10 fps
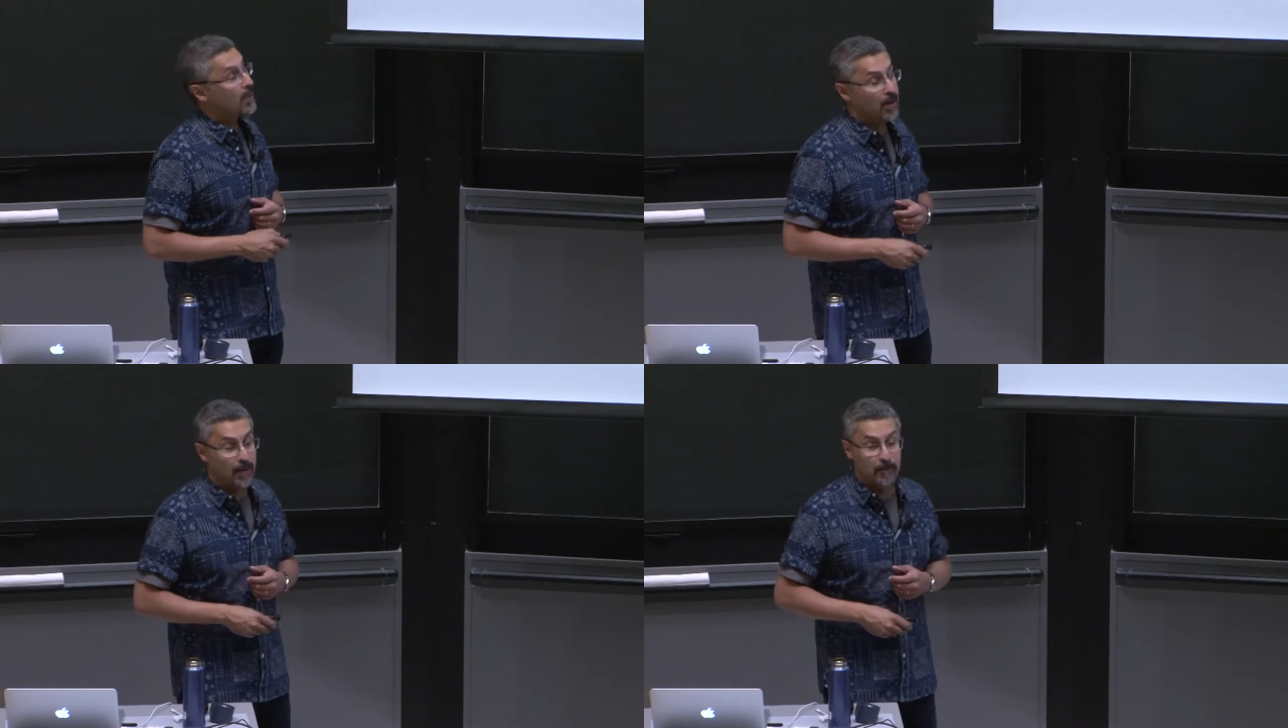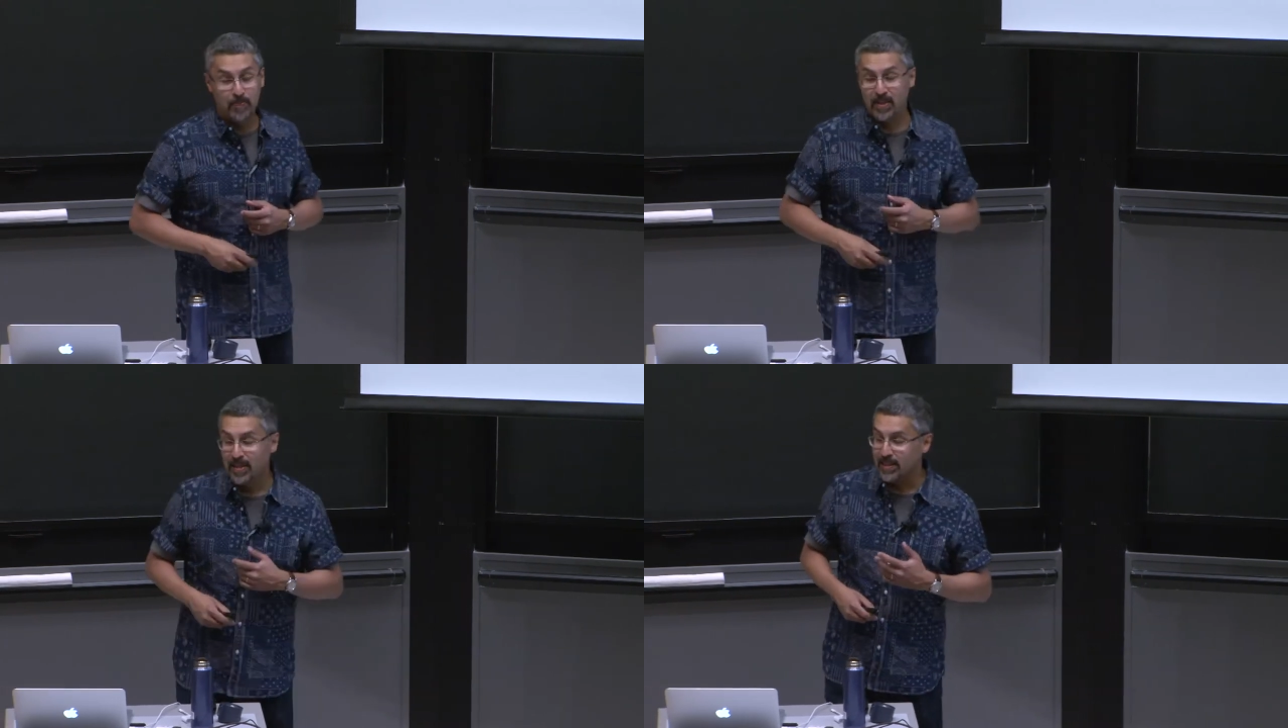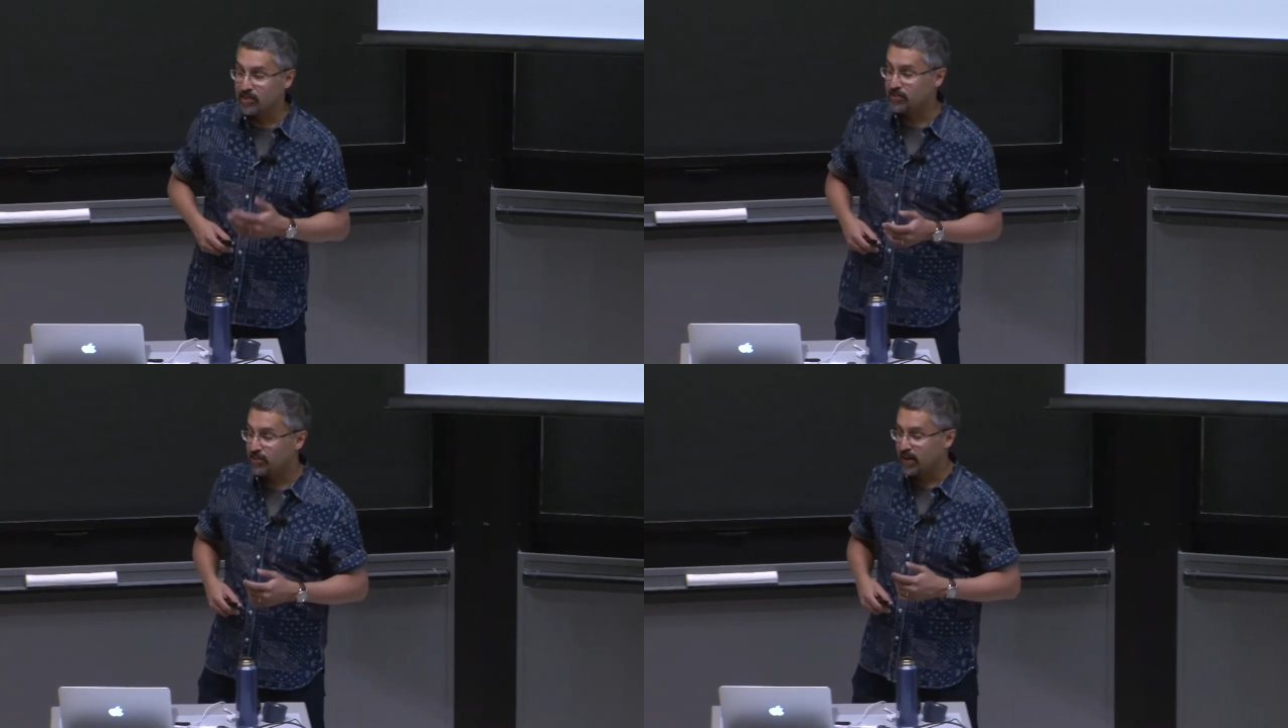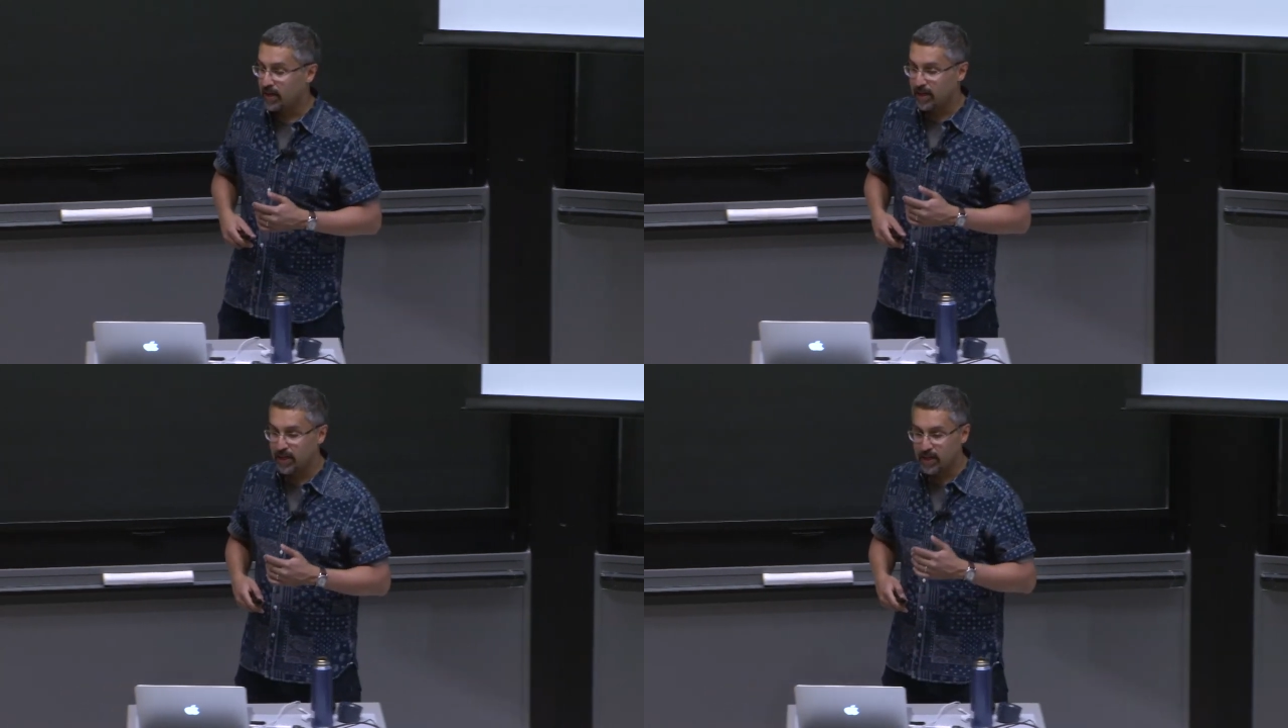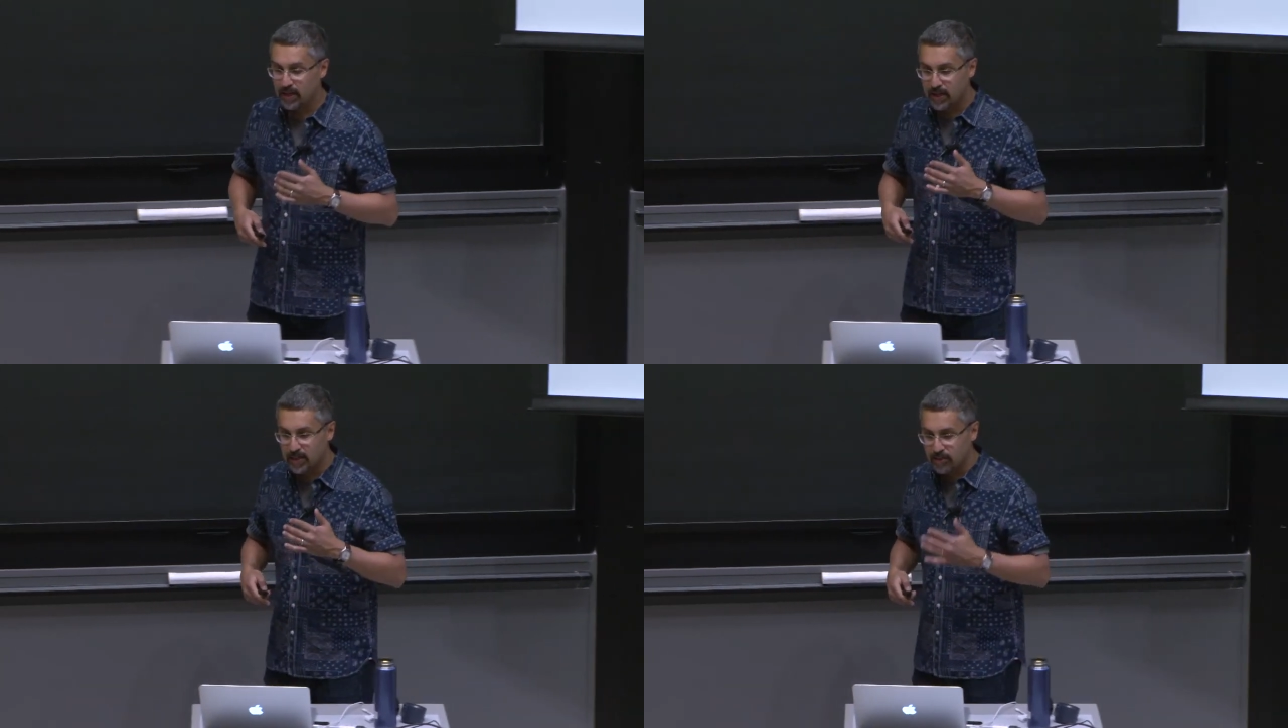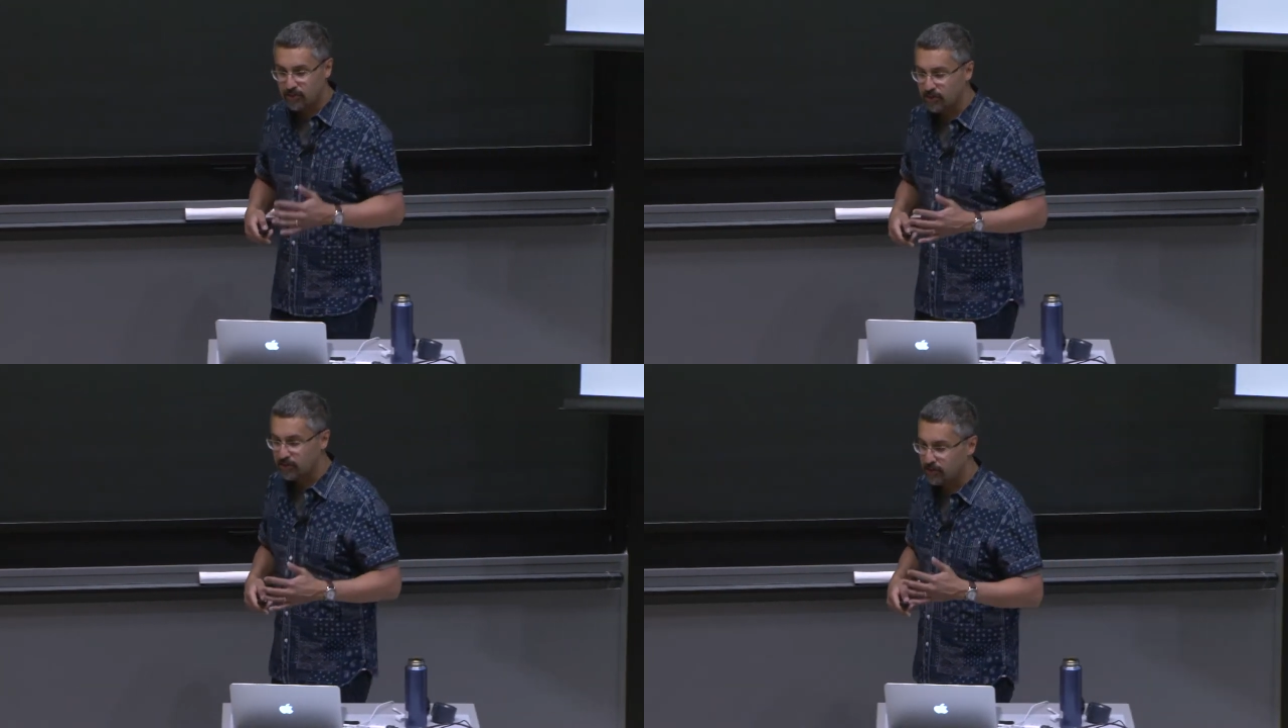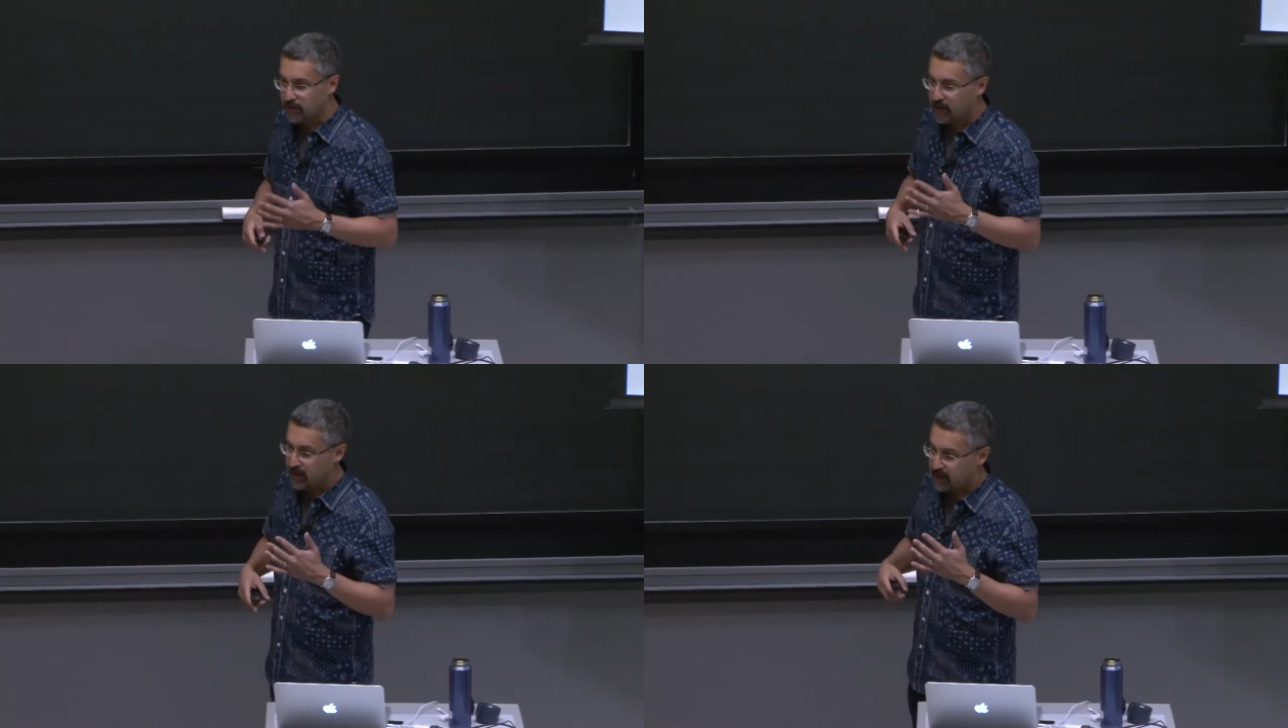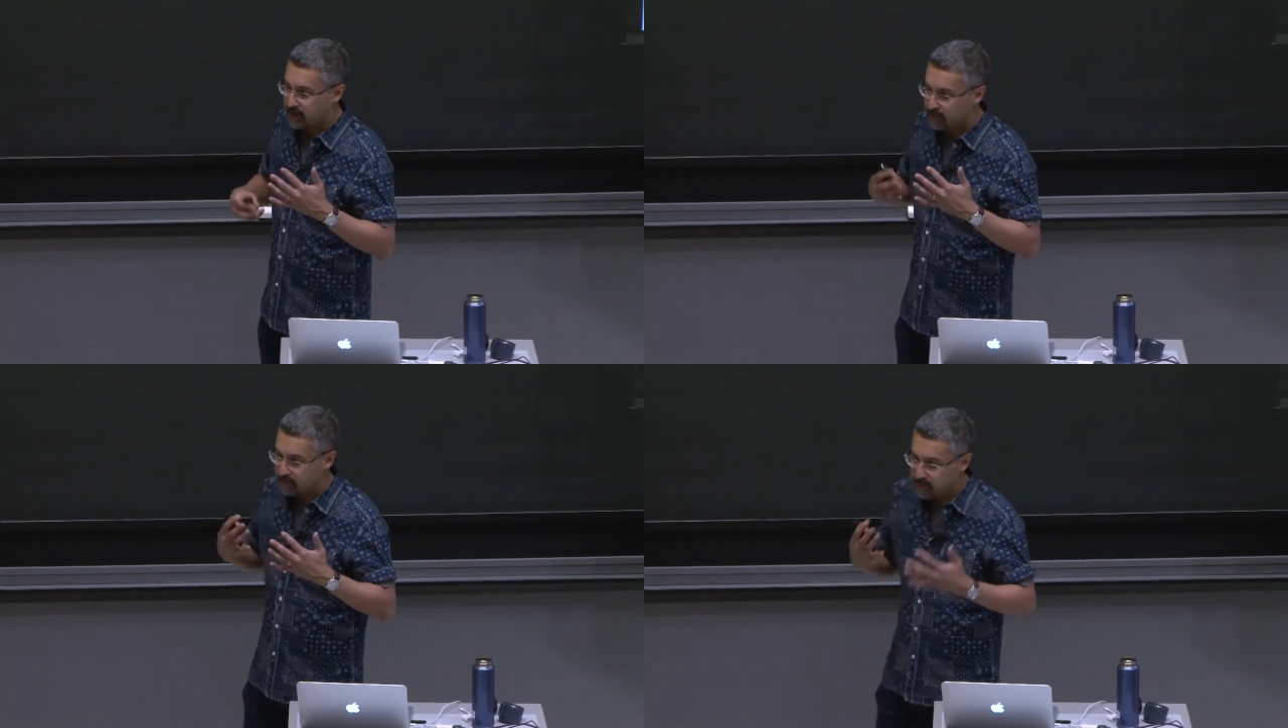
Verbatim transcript: Um, this, uh, this is a